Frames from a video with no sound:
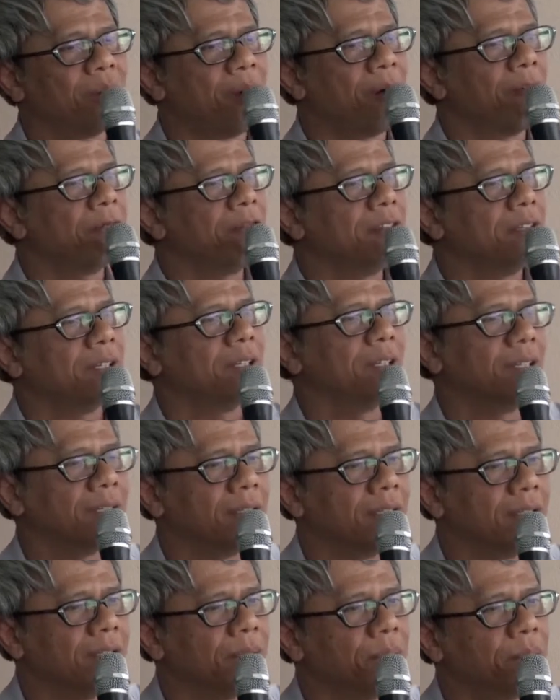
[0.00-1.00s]
of the
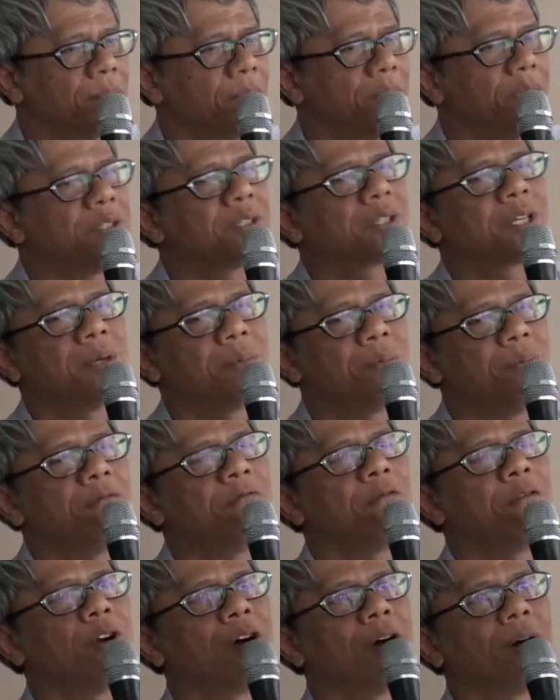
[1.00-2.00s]
prescript
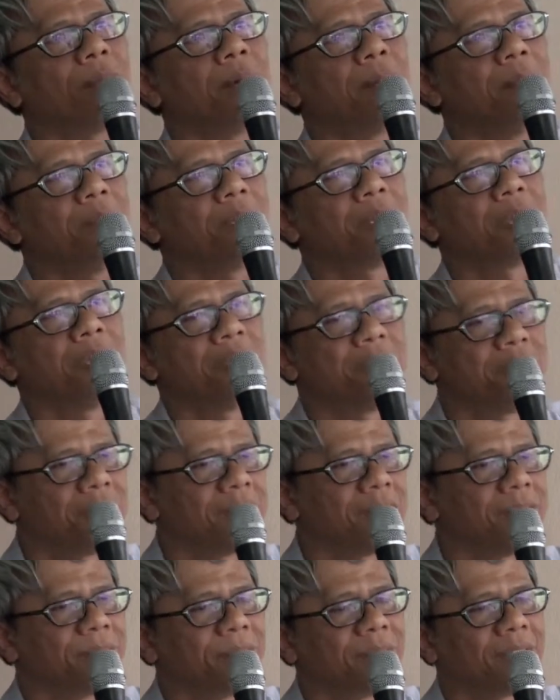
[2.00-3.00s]
before
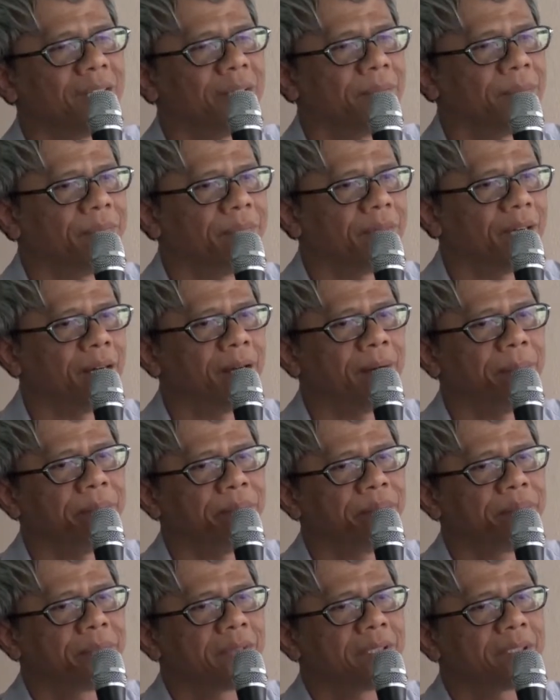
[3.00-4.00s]
publication.
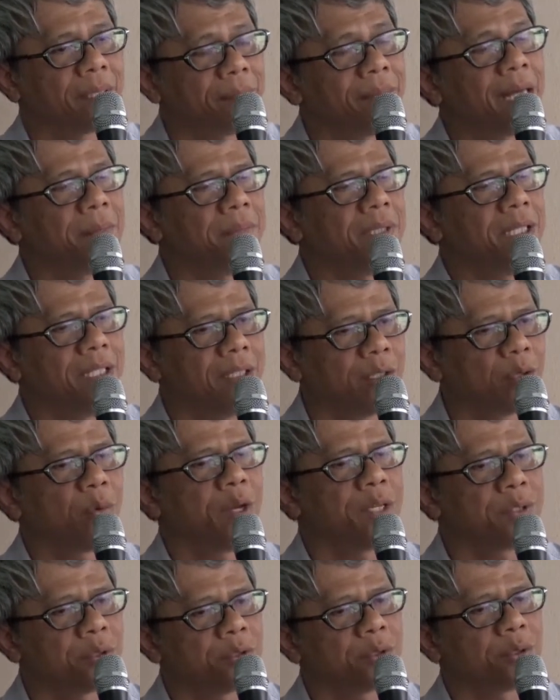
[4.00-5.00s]
Sometimes they
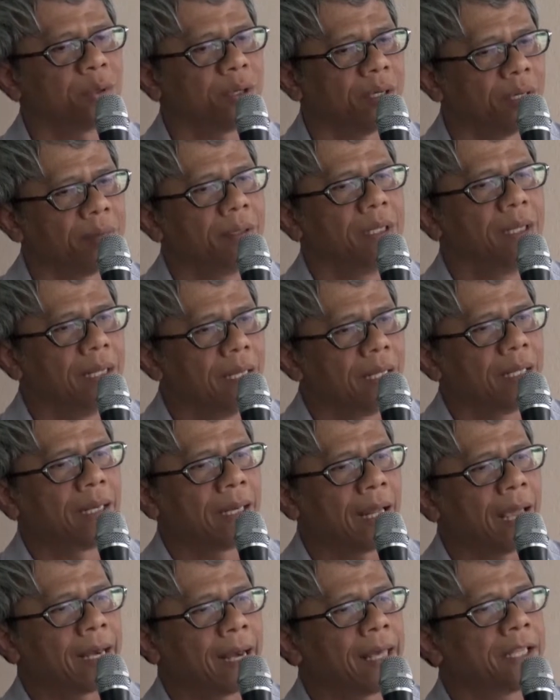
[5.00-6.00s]
request also,
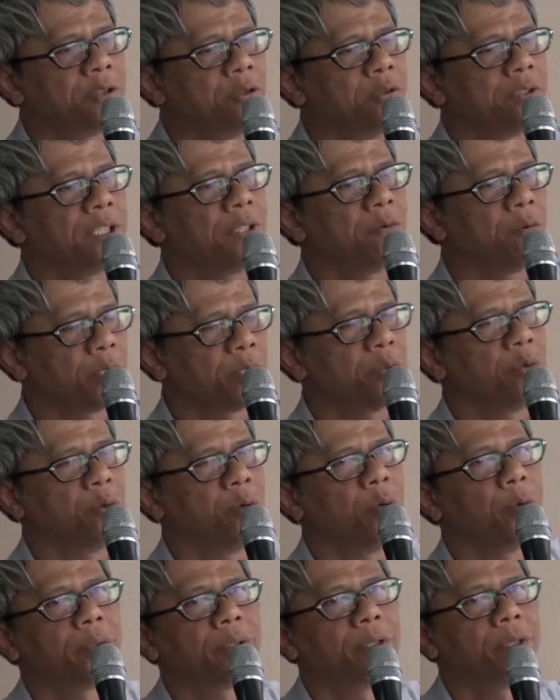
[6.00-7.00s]
I like to see what you
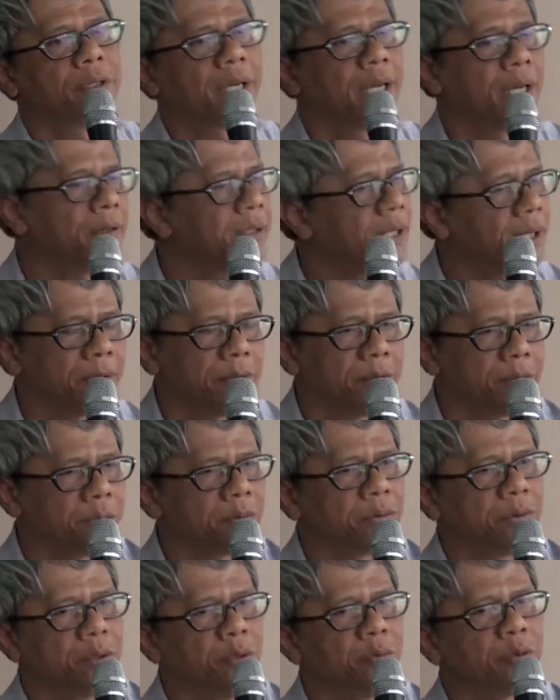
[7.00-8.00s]
wrote. Okay,
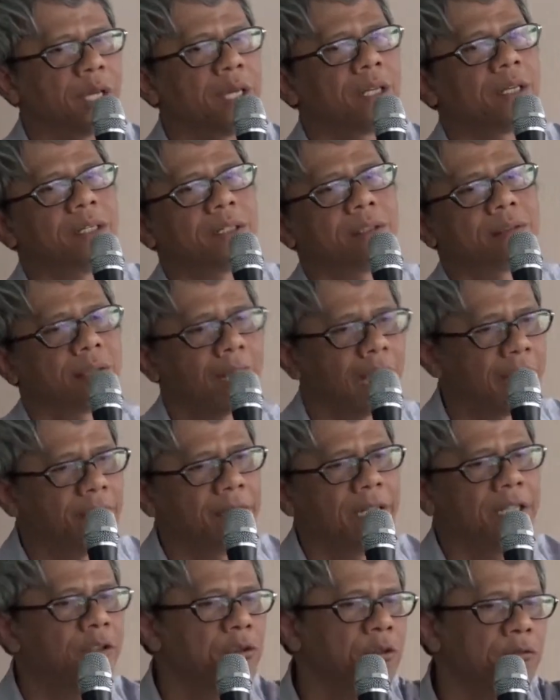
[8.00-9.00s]
you get it. I
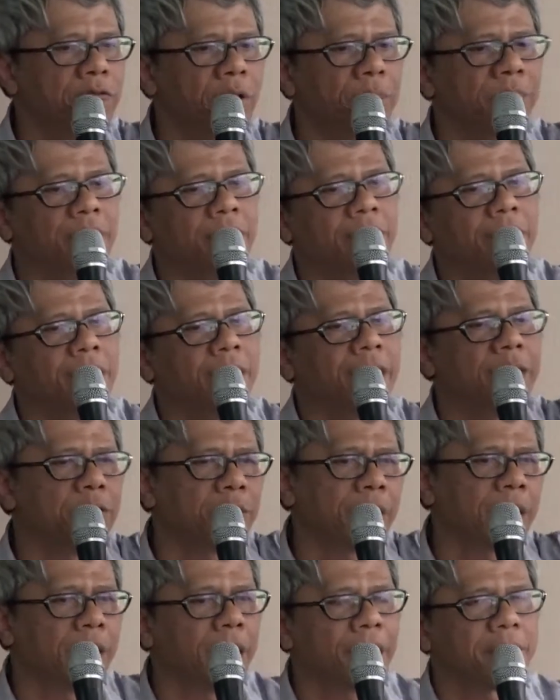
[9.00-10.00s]
link you from the internet. You
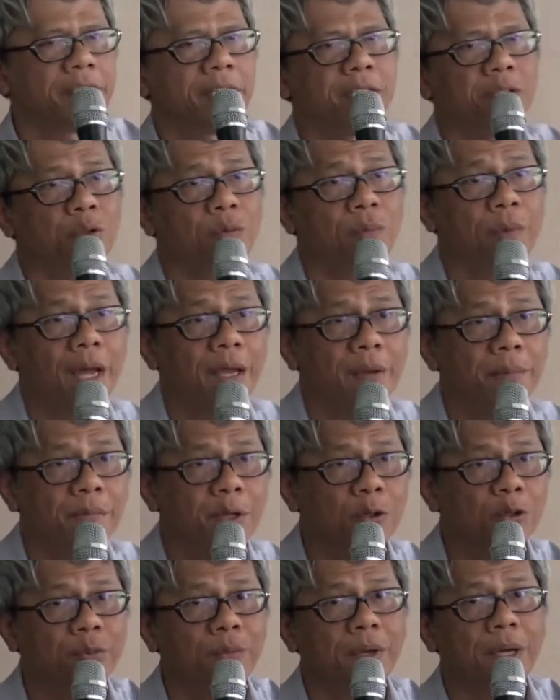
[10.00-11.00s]
can access to my
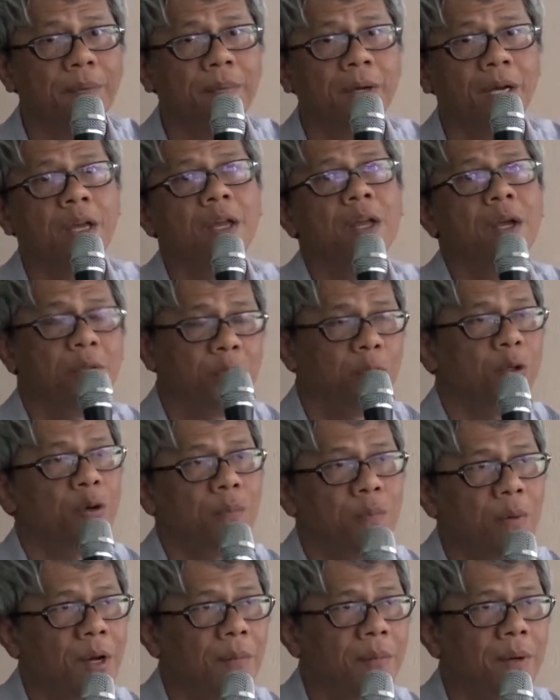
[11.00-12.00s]
newspaper. No
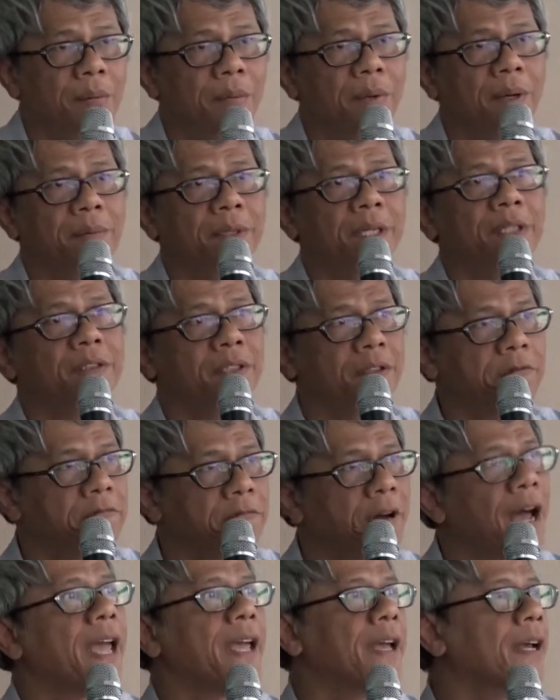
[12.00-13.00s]
problem about that. That's
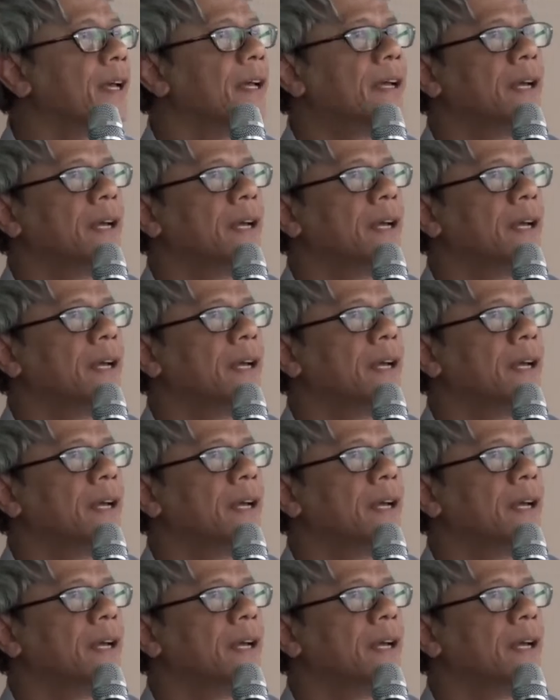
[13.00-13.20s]
fine.